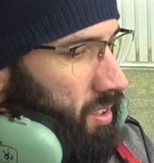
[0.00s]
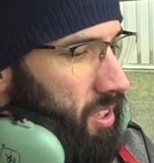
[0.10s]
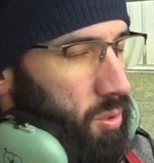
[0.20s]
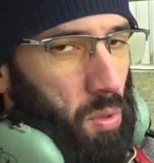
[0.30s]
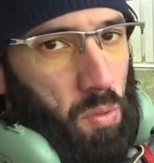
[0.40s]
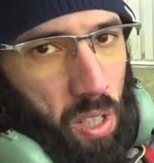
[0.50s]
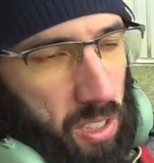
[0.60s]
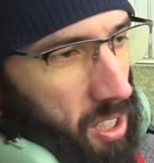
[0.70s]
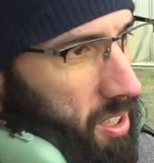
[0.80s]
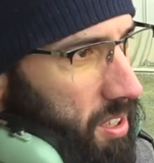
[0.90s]
This one
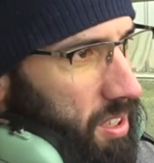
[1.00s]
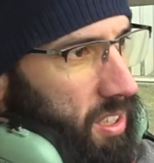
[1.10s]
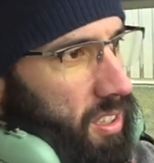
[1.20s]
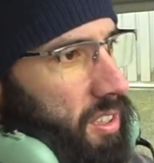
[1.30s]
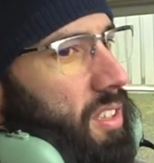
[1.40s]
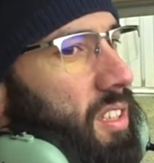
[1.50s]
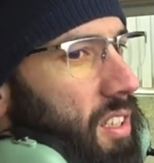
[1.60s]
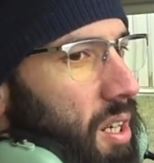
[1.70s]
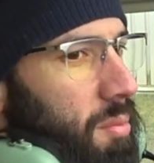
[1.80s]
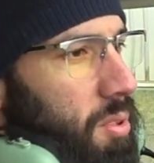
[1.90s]
right here is a
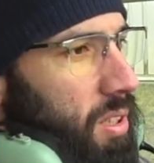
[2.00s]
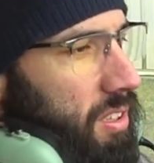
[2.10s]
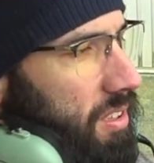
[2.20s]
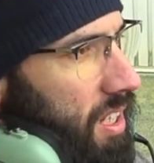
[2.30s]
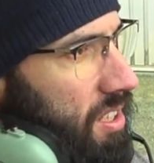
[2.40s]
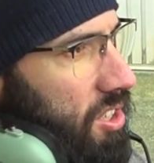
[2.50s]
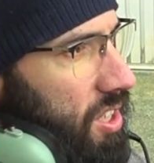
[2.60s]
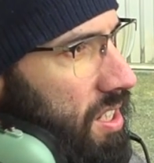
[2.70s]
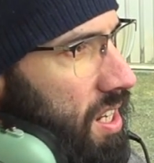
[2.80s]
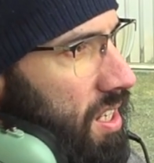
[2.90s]
carbureted
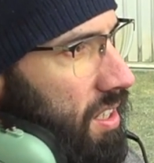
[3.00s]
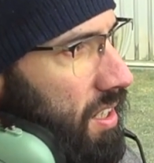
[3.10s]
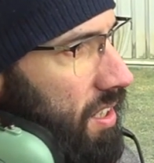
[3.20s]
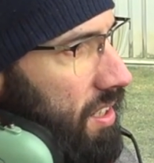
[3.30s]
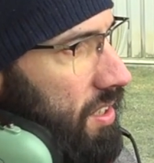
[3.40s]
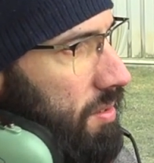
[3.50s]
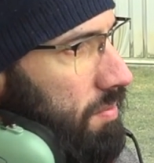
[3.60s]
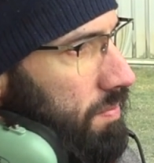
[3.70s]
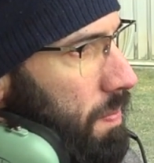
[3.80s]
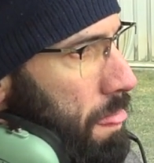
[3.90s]
engine.
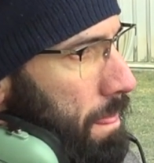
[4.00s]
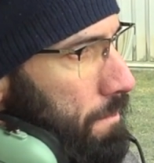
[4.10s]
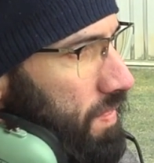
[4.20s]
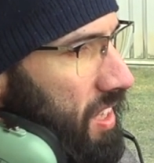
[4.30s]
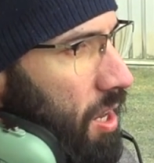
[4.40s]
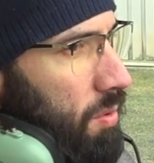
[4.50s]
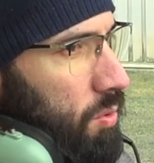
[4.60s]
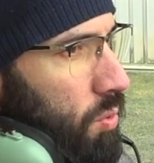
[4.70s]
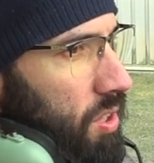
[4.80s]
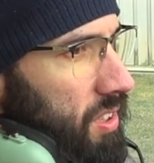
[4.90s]
And how
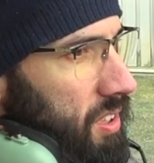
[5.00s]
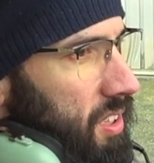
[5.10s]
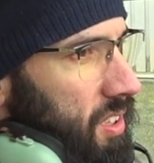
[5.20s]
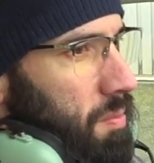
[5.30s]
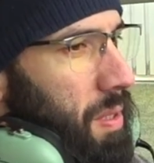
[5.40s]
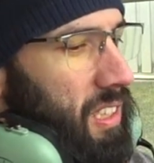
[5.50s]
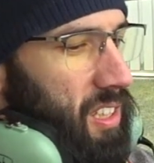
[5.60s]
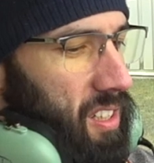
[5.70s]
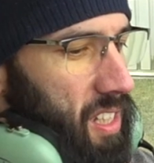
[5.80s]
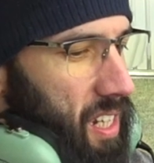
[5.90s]
it works is it
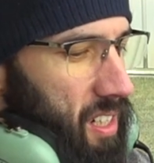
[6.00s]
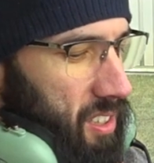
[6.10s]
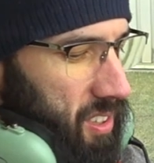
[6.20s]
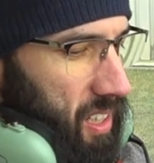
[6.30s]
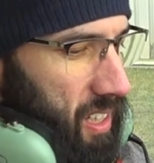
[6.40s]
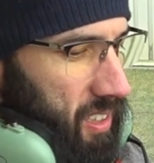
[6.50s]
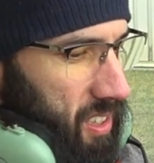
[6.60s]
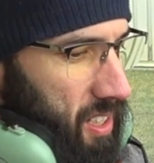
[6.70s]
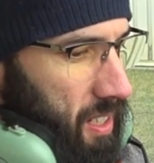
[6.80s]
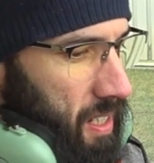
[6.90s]
basically
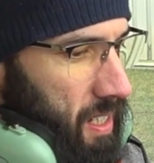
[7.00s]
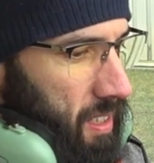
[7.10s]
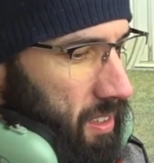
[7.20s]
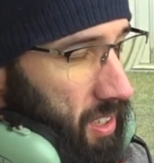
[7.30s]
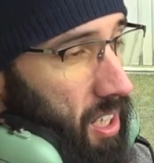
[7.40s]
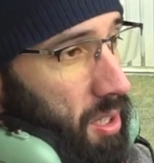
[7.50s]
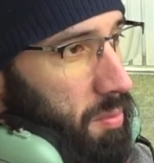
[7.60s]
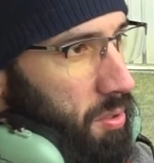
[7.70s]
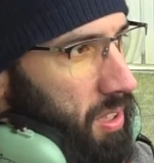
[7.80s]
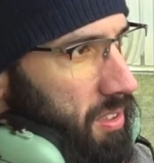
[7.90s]
the
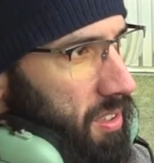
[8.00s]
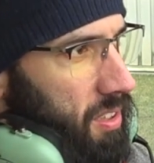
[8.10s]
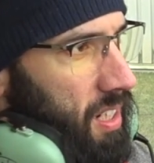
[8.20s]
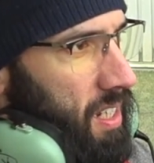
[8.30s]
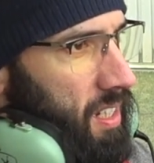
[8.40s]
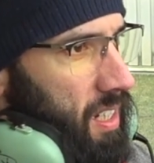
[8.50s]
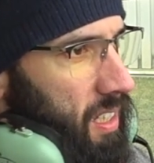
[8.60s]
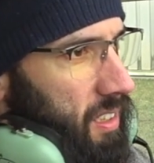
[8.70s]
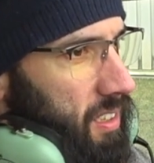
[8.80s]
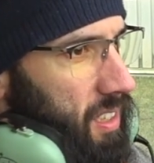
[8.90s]
carburetor
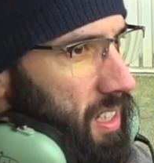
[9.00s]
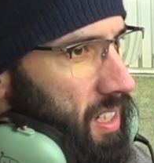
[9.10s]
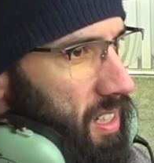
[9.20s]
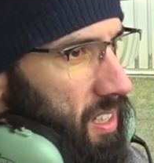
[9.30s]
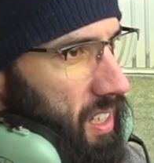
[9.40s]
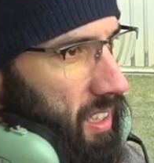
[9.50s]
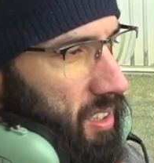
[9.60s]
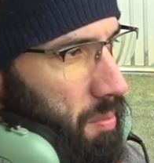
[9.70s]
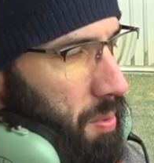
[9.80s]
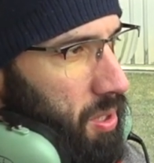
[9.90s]
has like a
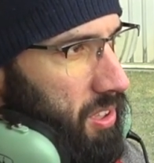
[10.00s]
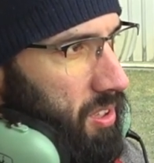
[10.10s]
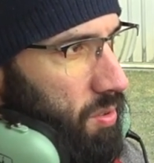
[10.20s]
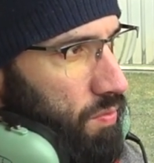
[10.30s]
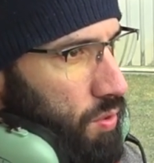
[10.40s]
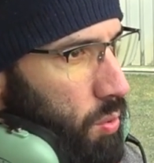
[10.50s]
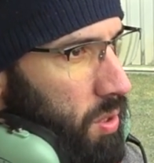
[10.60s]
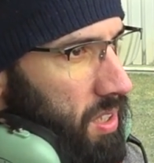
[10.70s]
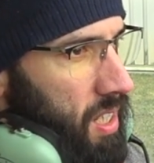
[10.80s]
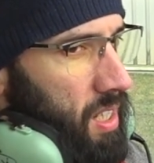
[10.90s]
deposit of
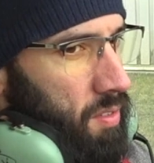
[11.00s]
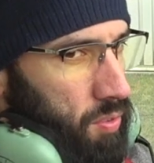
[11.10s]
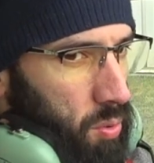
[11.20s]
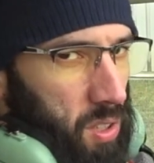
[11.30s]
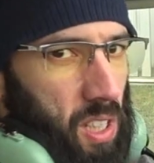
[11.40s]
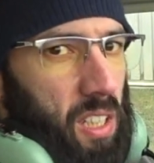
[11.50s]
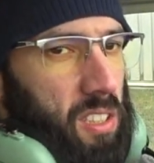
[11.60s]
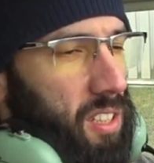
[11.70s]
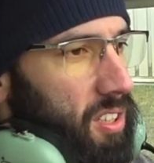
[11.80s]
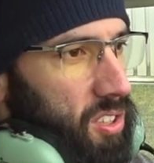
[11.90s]
fuel. Fuel
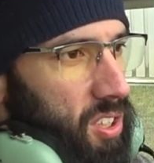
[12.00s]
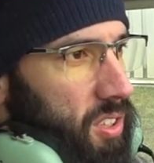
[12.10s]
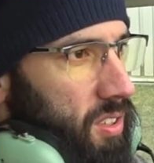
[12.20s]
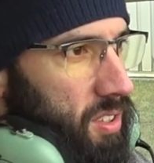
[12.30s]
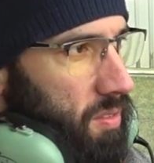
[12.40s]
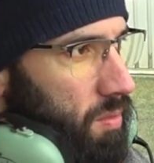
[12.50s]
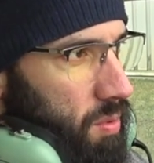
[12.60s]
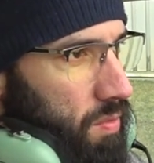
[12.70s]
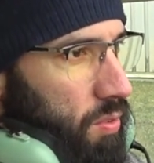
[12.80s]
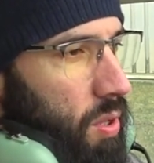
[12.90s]
gets there just
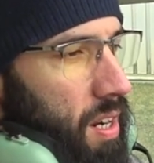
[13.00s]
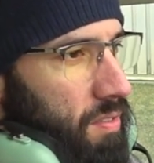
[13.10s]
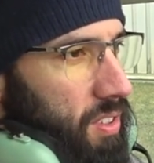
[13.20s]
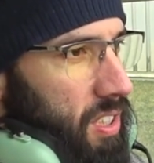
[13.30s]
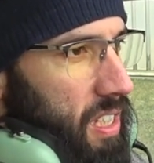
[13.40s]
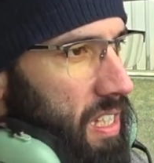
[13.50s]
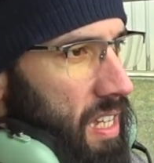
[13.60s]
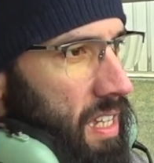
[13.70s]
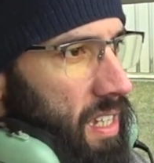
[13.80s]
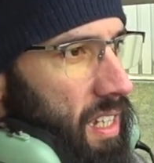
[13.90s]
with gravity,
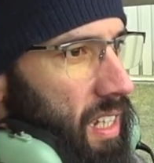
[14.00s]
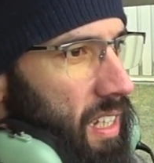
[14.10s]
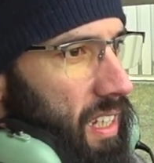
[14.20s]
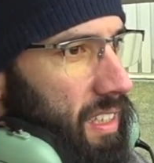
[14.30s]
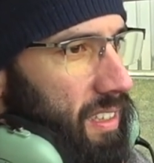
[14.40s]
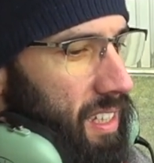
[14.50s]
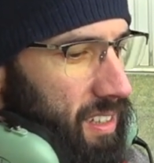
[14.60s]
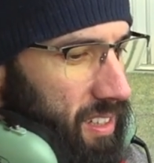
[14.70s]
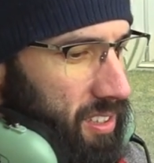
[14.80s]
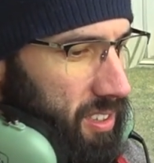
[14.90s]
and
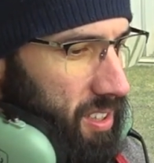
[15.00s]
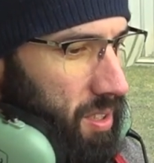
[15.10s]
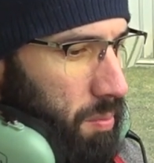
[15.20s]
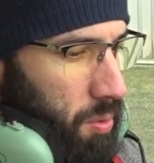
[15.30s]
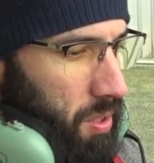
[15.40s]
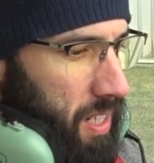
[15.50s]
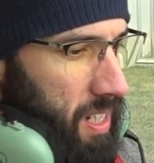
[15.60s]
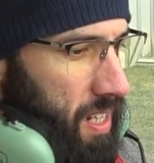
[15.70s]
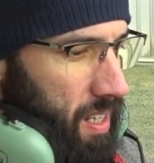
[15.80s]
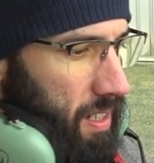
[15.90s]
then there's a buoy,